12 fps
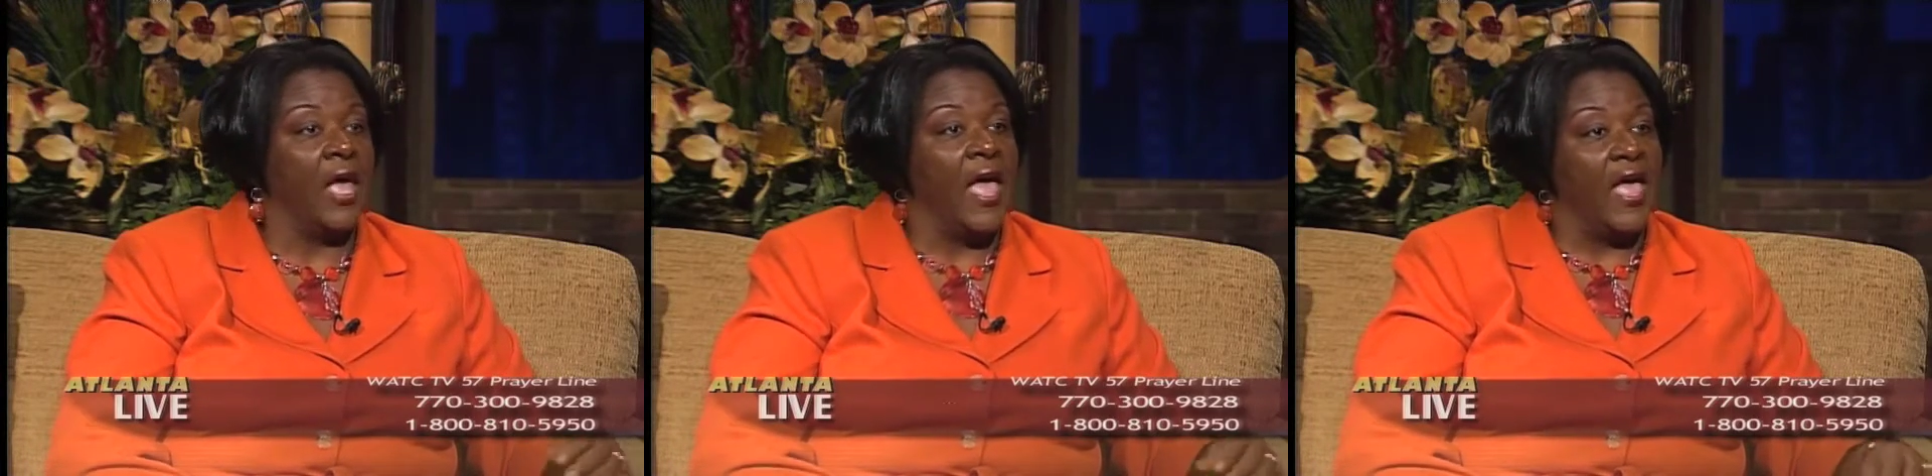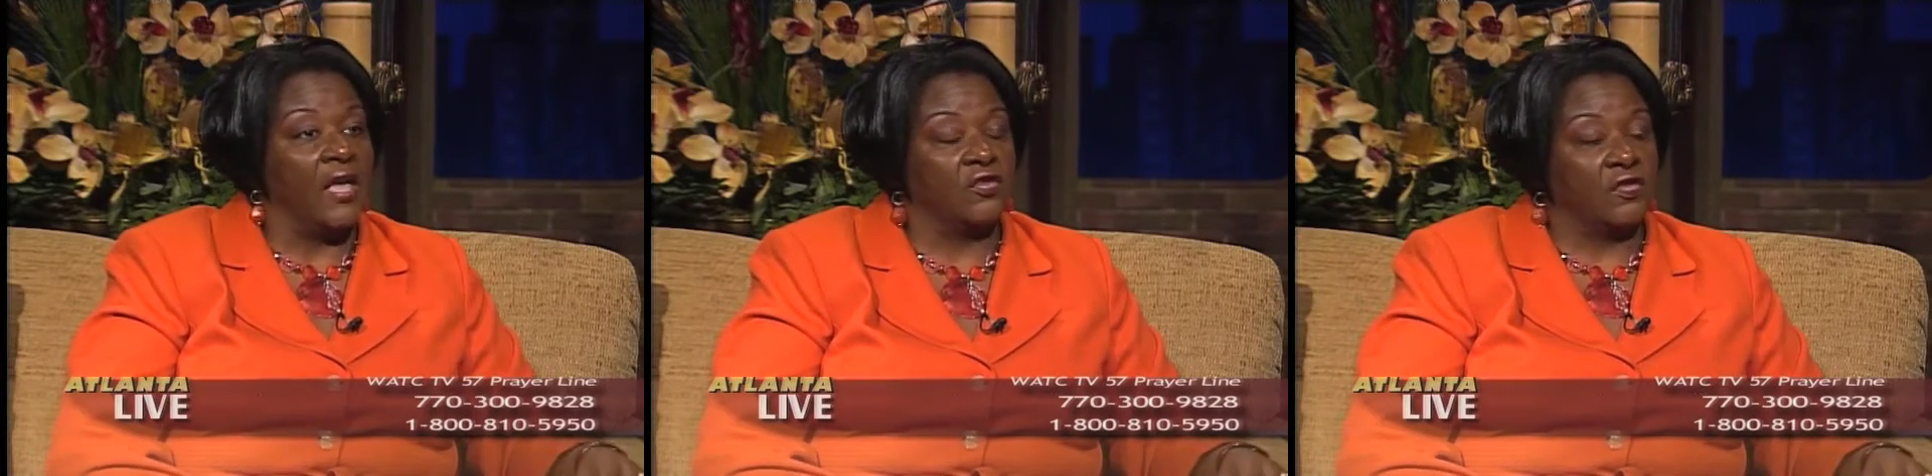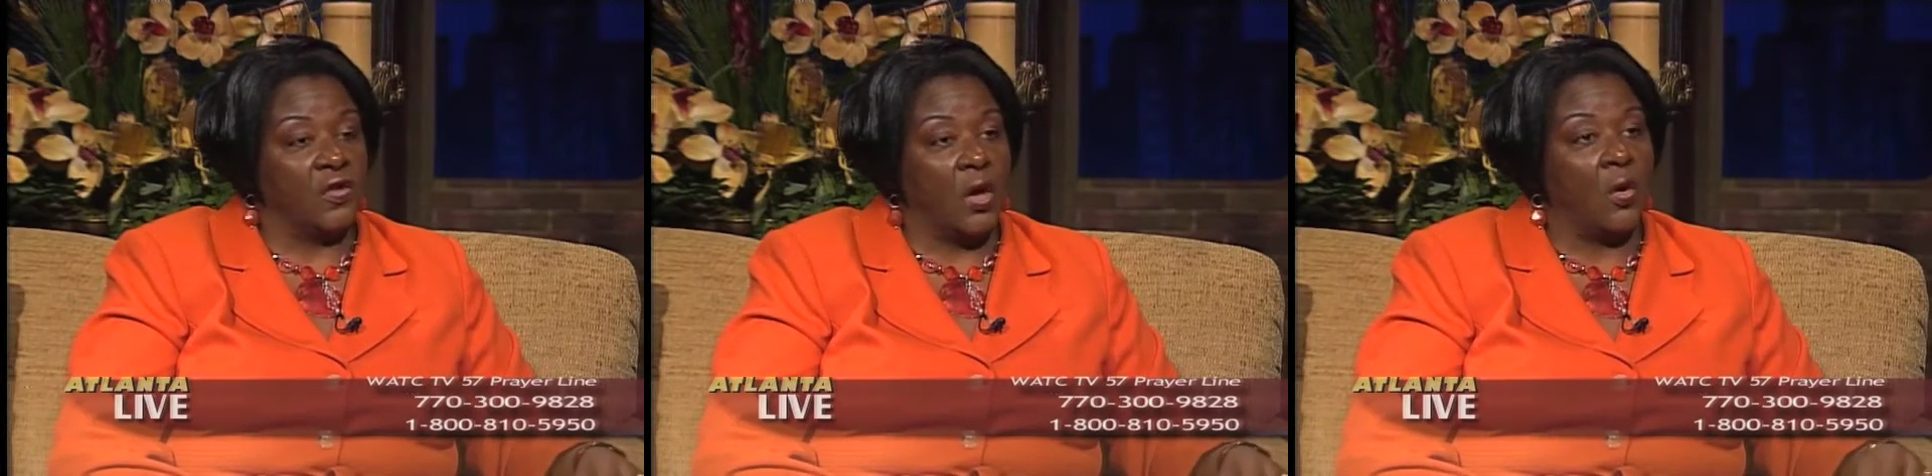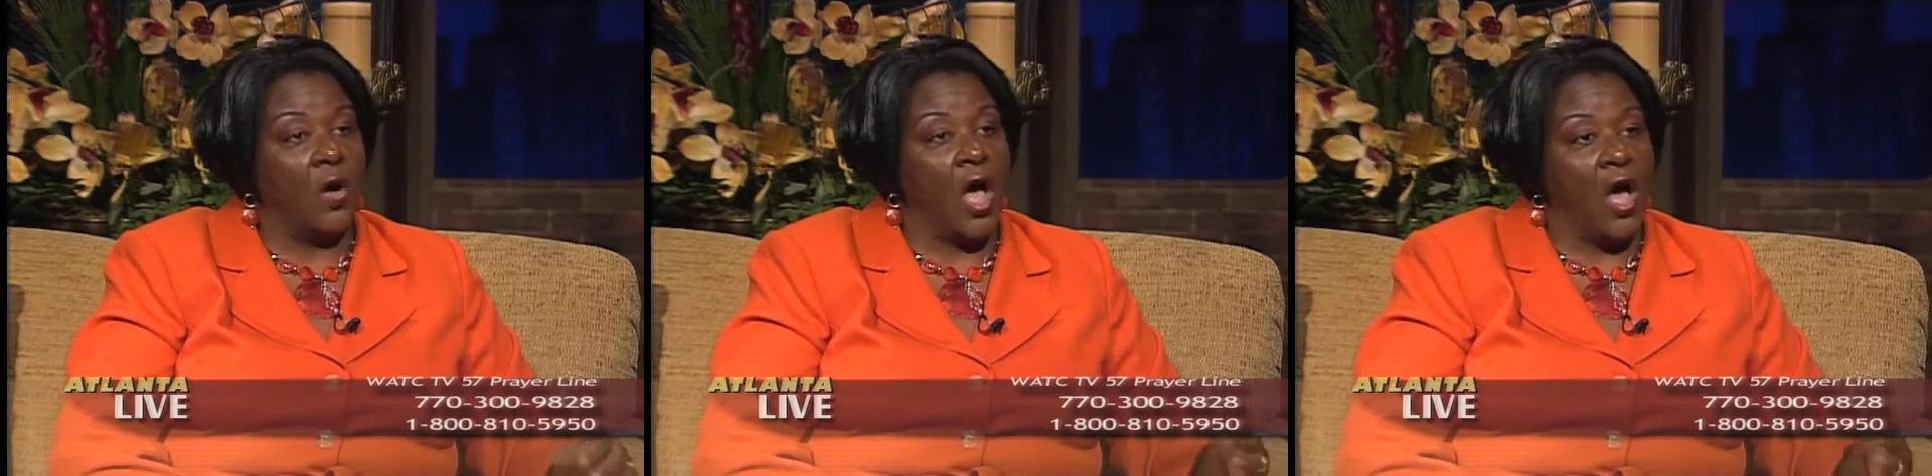And
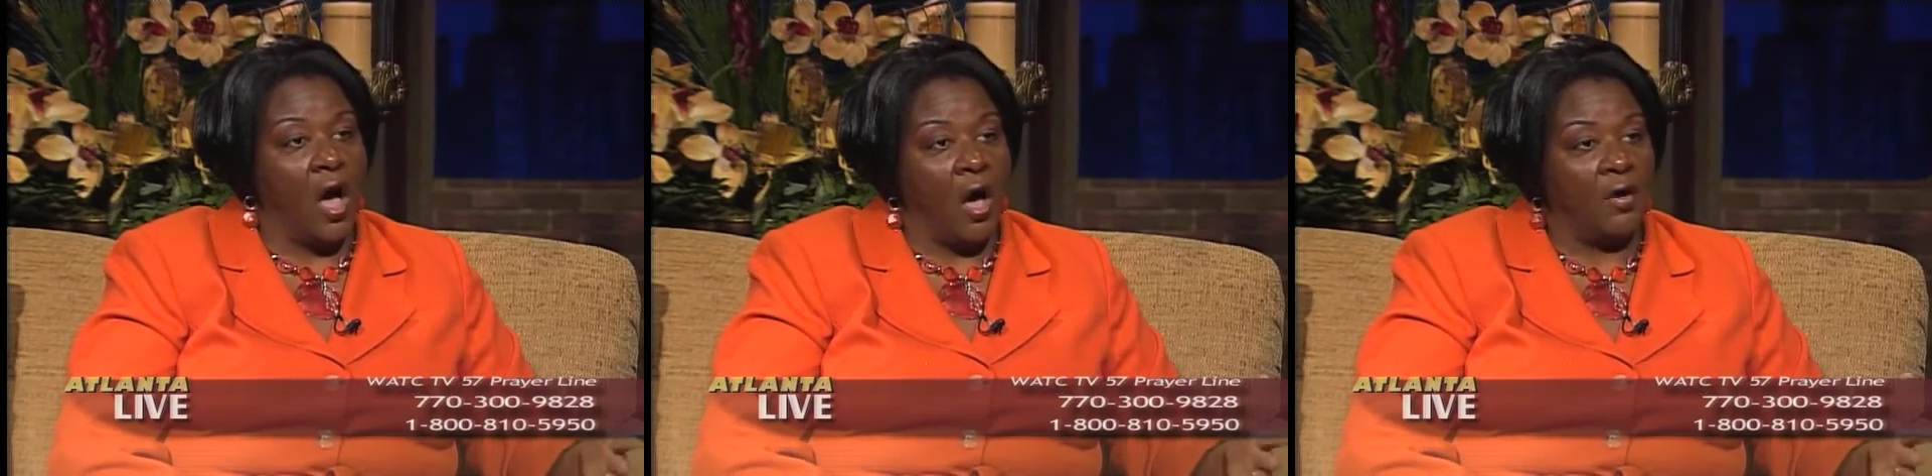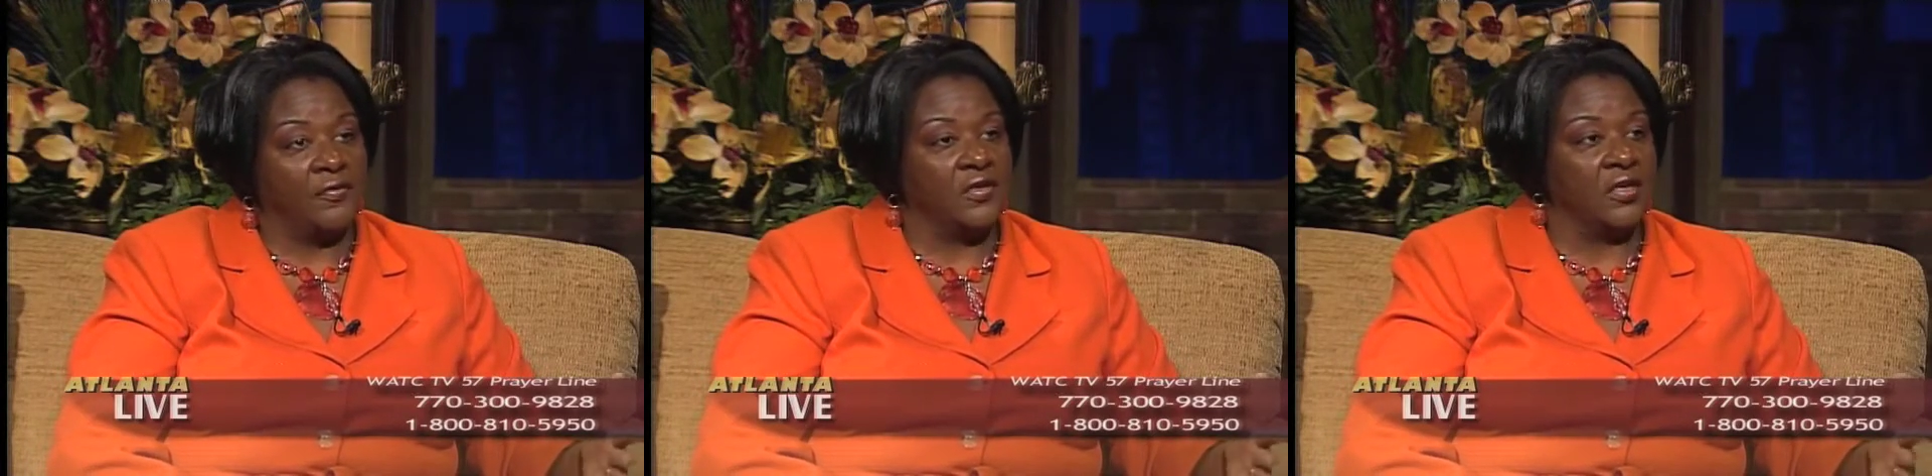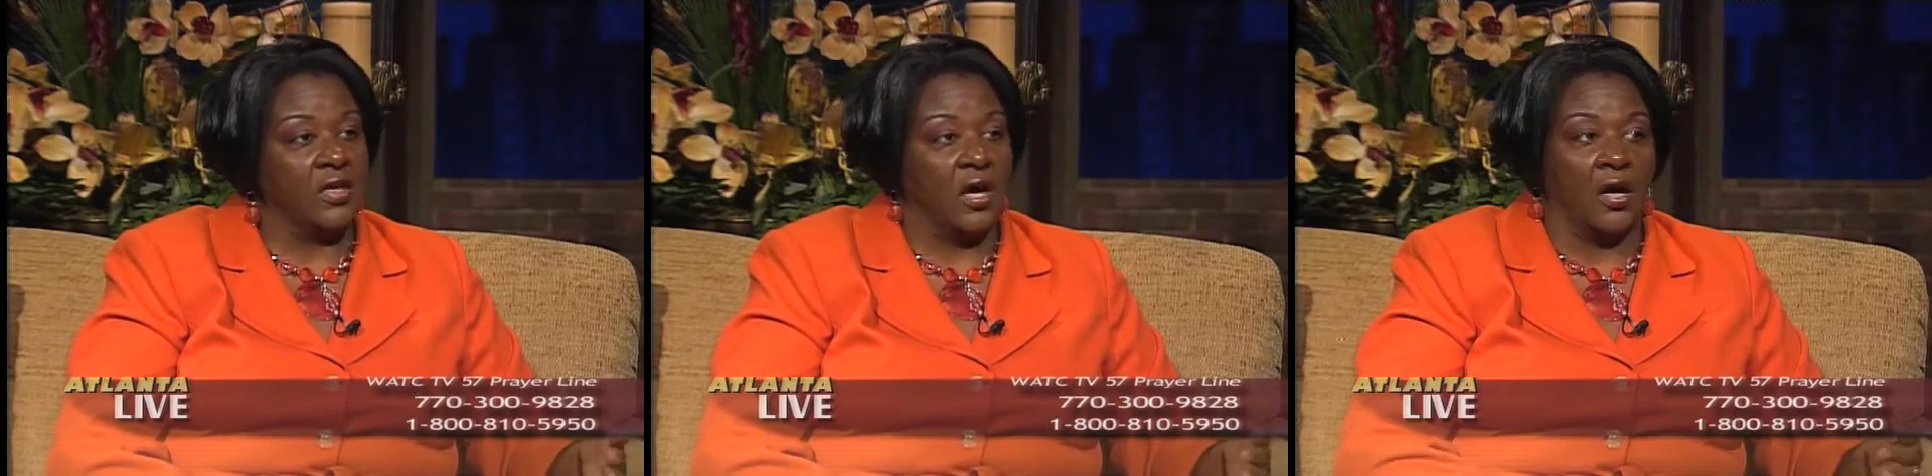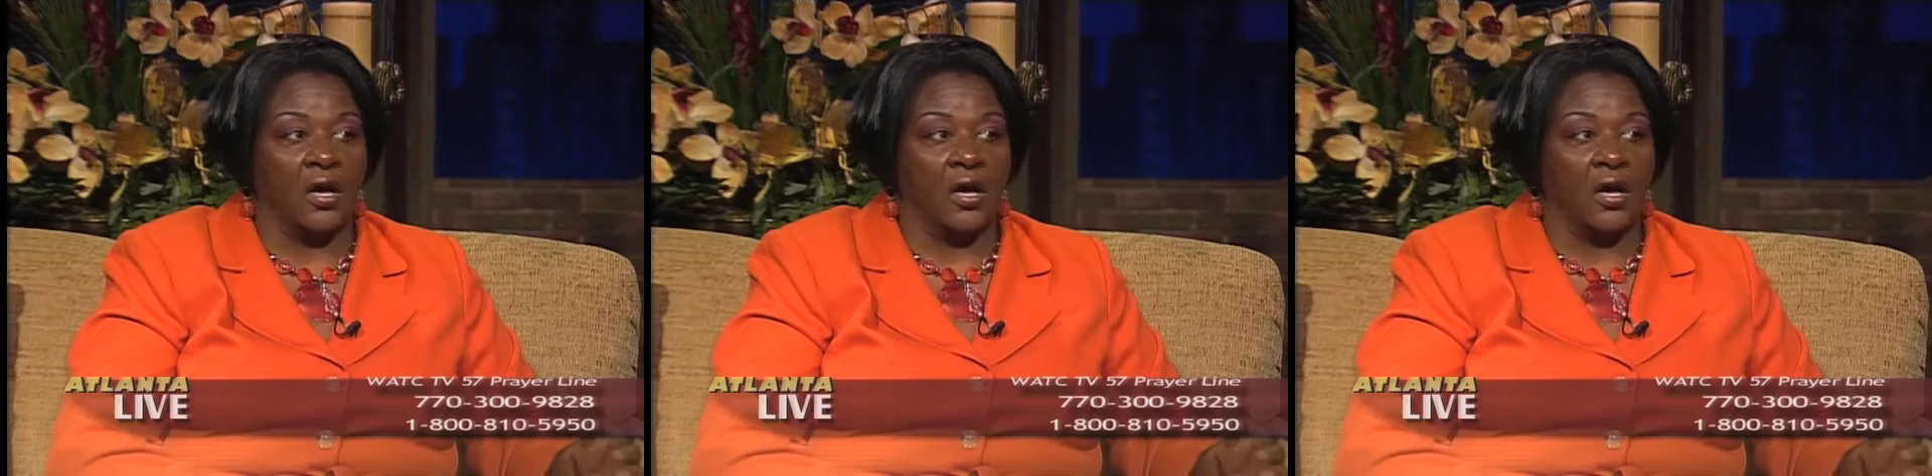so I often